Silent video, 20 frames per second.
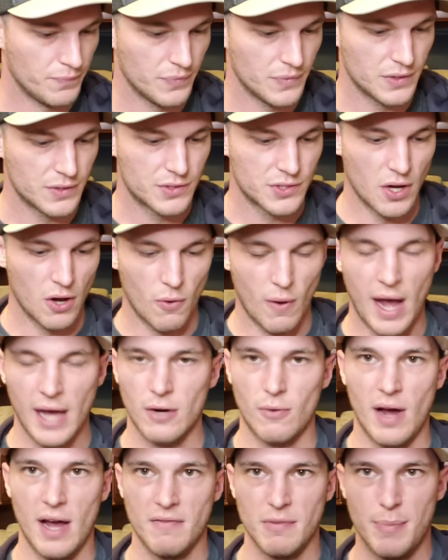So I
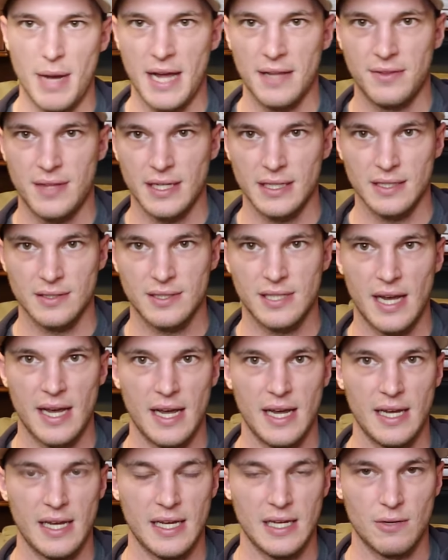don't have a bad thing to
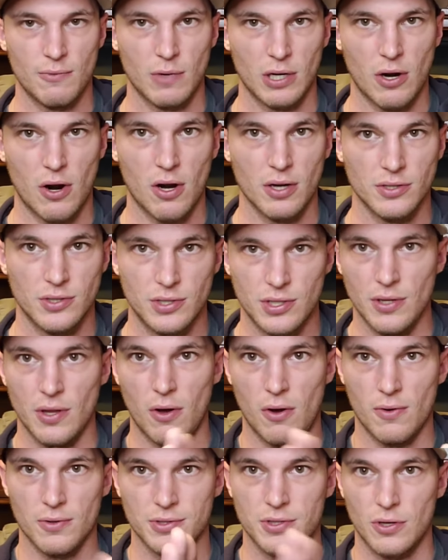say in regards to the
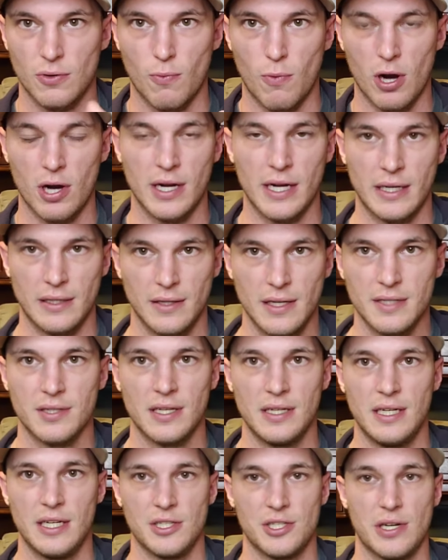holster working in this
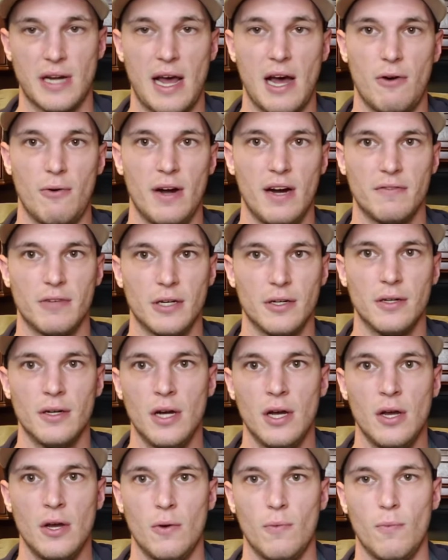condition. However,
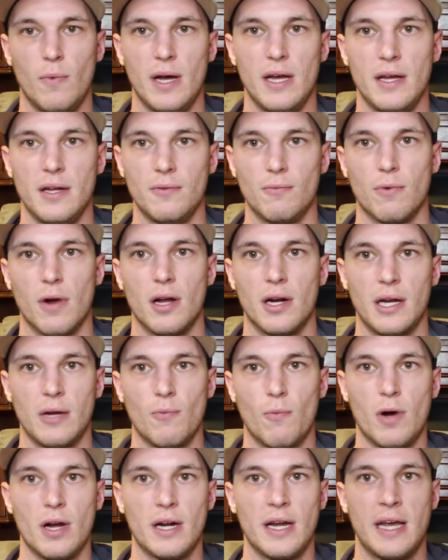when running
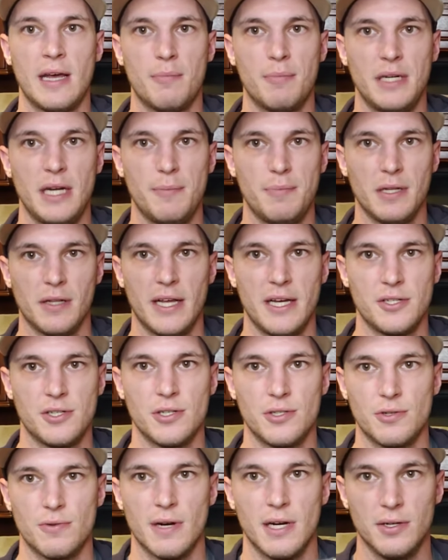one-hand manipulation
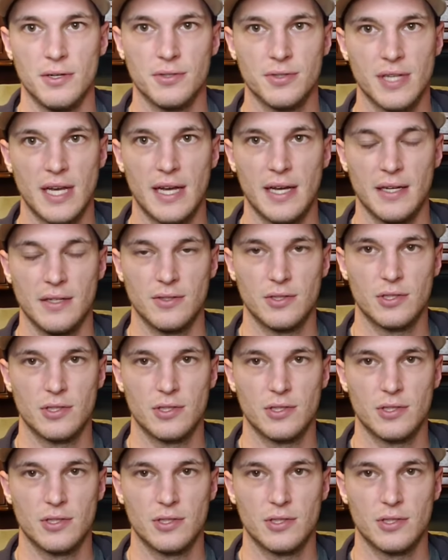drills and